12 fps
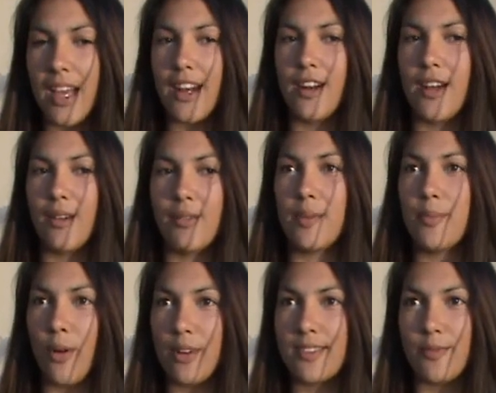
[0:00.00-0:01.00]
I don't know, the
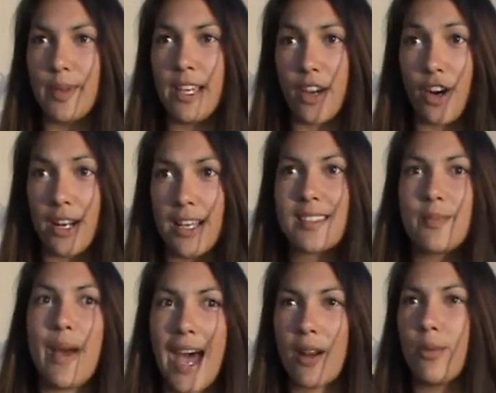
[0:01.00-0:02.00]
importance of being
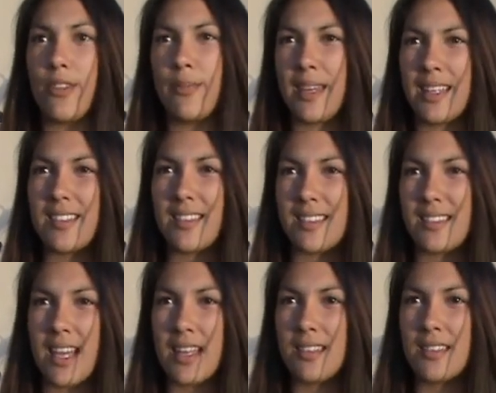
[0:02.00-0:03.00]
earnest back with me to the
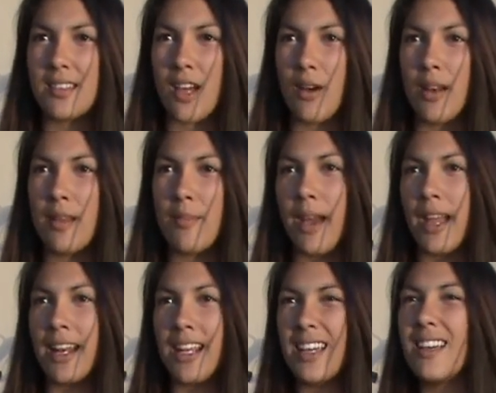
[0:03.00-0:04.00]
States, you know, and it
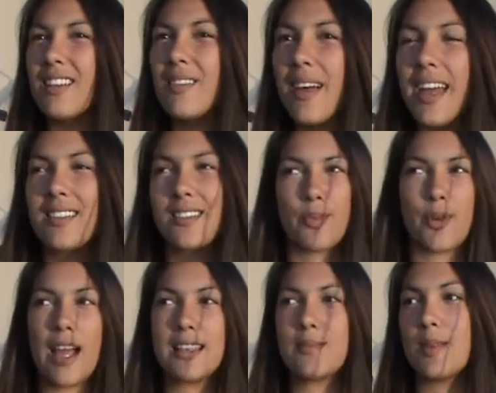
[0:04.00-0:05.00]
might like
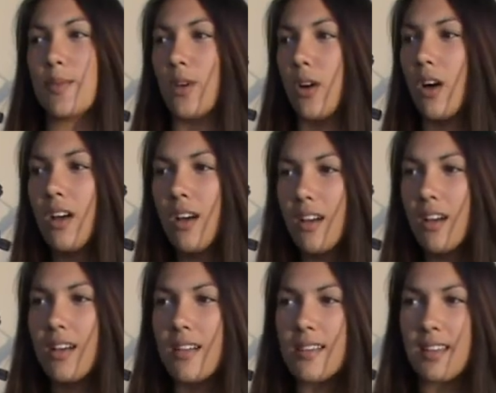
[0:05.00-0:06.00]
surprise people
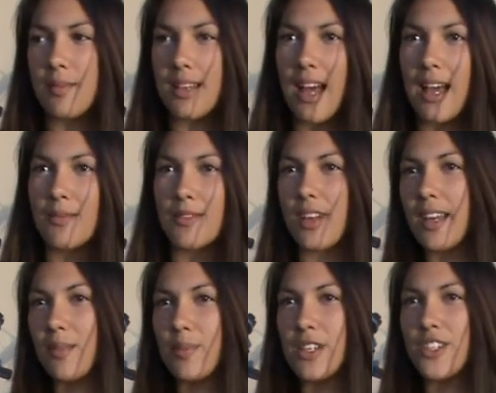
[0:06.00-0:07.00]
sometimes or
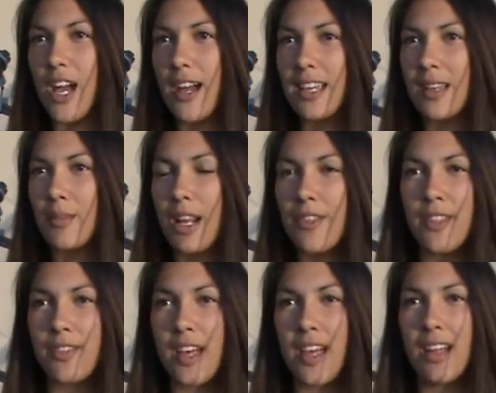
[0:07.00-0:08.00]
like be shocking, but I
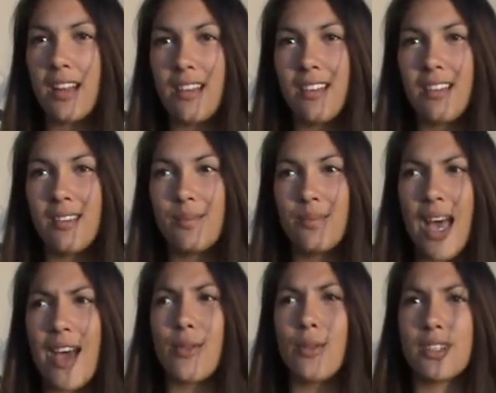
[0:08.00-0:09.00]
think that
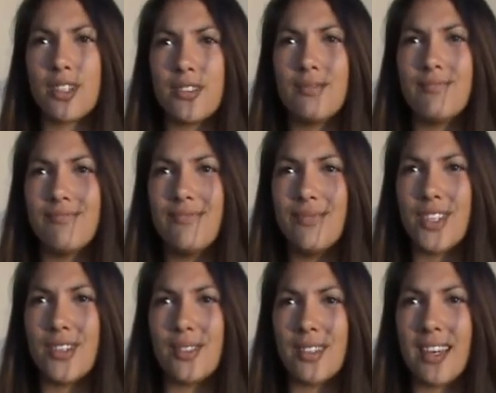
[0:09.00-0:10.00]
everyone could
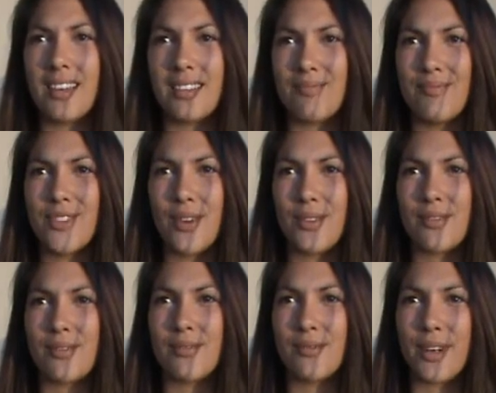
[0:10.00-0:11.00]
use like a dose
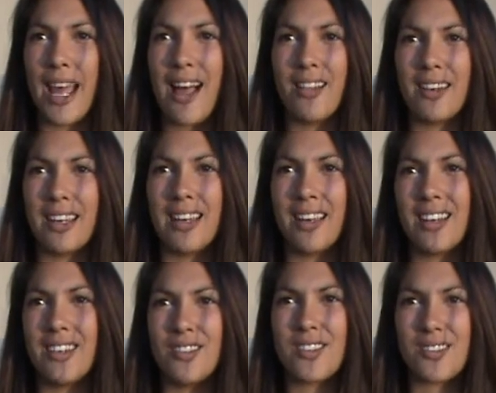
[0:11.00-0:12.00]
of reality
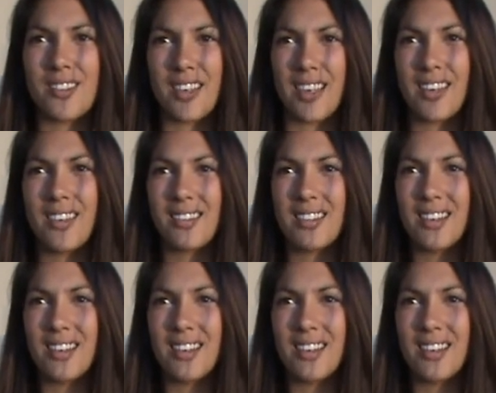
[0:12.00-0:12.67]
and just like,